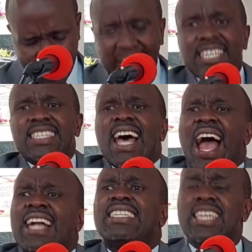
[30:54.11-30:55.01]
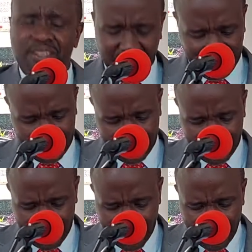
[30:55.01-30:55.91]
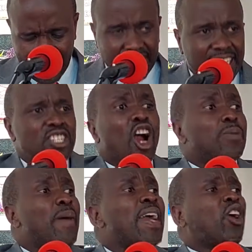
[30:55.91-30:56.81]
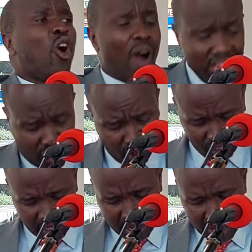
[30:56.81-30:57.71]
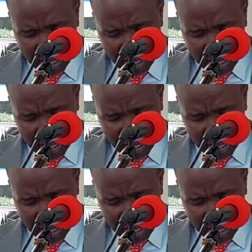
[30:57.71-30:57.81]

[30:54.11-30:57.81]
That is heart giving. It is not by coercion.